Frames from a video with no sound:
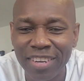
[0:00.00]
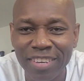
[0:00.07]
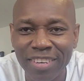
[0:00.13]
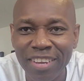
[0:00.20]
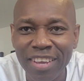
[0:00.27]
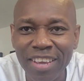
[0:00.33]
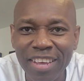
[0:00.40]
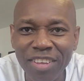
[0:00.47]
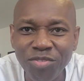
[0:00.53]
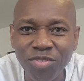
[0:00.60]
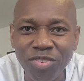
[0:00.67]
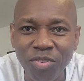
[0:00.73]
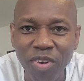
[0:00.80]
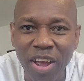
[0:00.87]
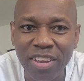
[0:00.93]
And this
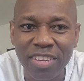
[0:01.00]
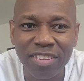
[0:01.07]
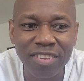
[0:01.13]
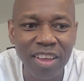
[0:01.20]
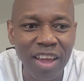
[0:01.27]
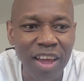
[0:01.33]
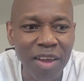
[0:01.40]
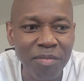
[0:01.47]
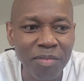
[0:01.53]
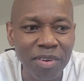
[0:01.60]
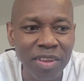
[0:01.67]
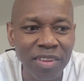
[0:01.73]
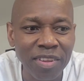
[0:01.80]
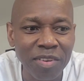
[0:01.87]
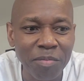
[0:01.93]
was around the time,
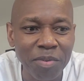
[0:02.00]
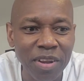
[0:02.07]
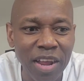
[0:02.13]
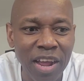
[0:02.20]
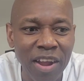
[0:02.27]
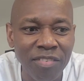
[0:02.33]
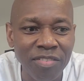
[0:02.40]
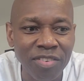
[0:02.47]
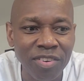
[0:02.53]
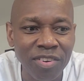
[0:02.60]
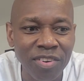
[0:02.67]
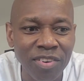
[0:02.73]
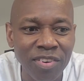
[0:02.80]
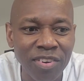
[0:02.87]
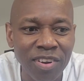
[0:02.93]
a little bit
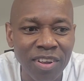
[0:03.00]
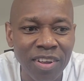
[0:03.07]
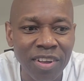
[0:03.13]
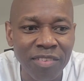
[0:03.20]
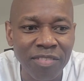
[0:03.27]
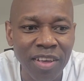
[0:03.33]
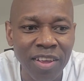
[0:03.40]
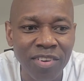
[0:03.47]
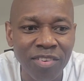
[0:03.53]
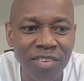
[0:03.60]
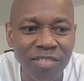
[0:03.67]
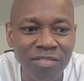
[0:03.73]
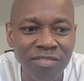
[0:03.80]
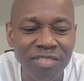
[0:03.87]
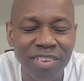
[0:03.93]
after, um, I don't
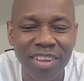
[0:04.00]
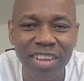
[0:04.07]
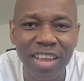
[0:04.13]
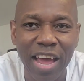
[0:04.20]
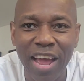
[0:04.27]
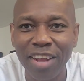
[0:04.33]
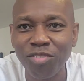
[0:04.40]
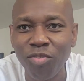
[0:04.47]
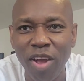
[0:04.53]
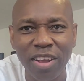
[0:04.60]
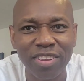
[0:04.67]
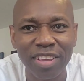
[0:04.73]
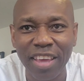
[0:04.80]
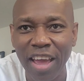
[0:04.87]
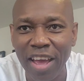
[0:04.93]
know, the Clash,
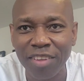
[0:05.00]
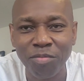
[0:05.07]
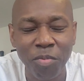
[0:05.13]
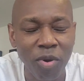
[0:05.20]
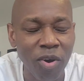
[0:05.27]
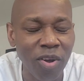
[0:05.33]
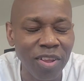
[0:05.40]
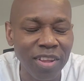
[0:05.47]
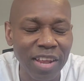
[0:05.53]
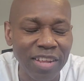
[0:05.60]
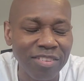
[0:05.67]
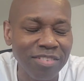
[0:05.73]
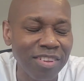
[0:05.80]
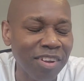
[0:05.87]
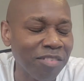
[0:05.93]
Rock the Casbah, all of that
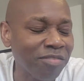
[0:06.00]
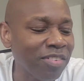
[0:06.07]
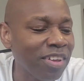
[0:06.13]
stuff.